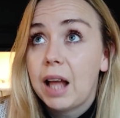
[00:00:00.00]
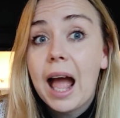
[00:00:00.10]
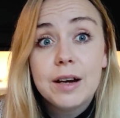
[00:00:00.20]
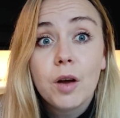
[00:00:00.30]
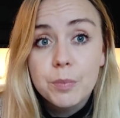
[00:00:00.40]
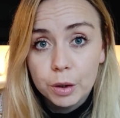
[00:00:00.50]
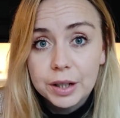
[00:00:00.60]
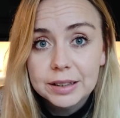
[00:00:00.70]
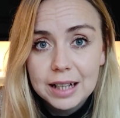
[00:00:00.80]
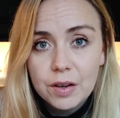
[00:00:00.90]
And I
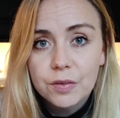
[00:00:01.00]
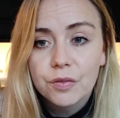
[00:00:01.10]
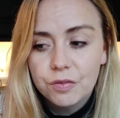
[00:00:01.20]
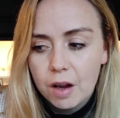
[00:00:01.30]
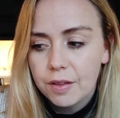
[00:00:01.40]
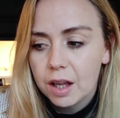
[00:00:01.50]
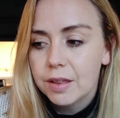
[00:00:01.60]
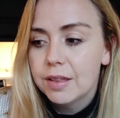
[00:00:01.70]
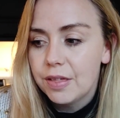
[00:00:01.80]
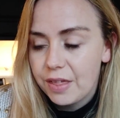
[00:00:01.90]
broke it down even
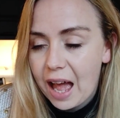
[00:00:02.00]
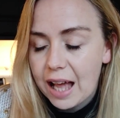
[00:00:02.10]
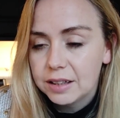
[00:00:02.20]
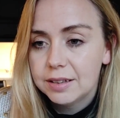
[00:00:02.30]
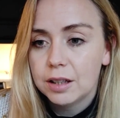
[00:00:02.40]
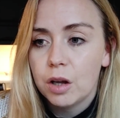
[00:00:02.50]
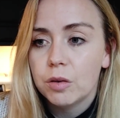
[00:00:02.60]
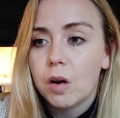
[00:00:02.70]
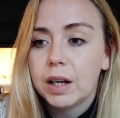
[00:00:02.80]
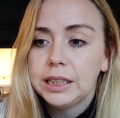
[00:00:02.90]
further than that.
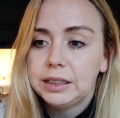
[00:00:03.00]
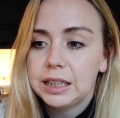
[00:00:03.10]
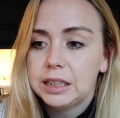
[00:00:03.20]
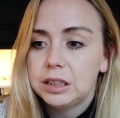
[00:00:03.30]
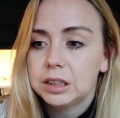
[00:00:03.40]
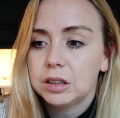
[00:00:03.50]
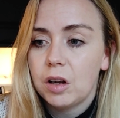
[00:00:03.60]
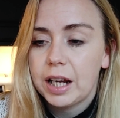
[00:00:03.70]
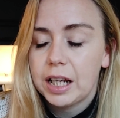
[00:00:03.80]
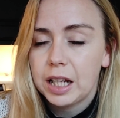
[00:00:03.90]
So I did
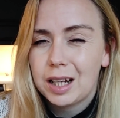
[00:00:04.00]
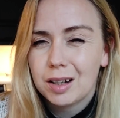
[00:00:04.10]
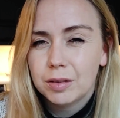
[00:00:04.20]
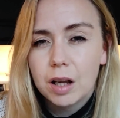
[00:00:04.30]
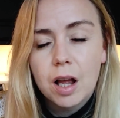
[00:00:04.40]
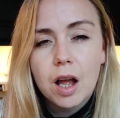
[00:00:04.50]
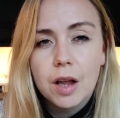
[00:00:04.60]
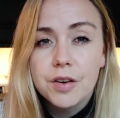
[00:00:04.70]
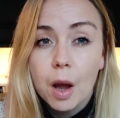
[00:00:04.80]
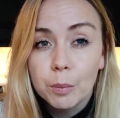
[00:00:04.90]
like
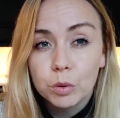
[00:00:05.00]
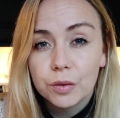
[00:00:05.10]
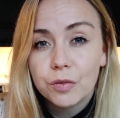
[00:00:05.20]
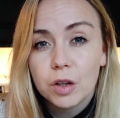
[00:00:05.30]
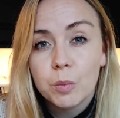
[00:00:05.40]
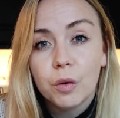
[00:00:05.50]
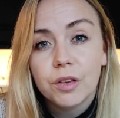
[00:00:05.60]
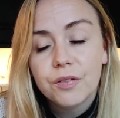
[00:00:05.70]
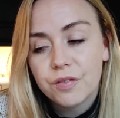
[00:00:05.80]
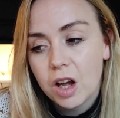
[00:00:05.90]
a number of them on
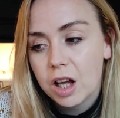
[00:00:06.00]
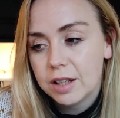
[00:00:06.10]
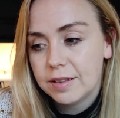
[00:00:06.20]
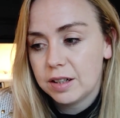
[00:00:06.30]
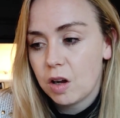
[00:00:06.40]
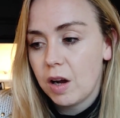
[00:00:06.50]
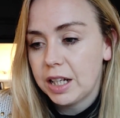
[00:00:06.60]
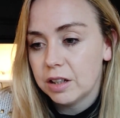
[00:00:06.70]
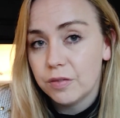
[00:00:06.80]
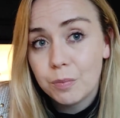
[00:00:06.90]
the first
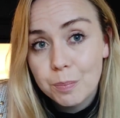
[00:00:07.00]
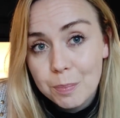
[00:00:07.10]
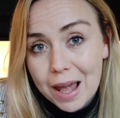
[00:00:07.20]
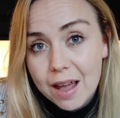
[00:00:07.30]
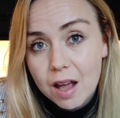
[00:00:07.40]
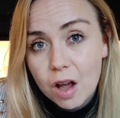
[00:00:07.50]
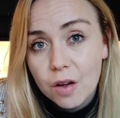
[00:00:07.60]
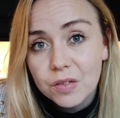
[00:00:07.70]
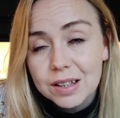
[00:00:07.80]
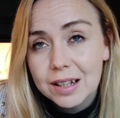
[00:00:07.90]
kind of bit
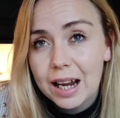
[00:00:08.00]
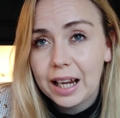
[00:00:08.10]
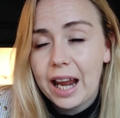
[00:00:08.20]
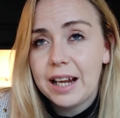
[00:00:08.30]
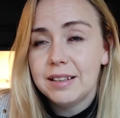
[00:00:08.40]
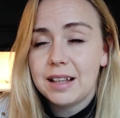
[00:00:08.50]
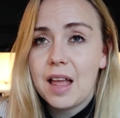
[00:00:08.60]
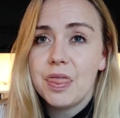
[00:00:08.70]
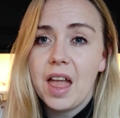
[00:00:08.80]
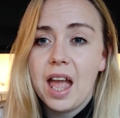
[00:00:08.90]
of the staircase, and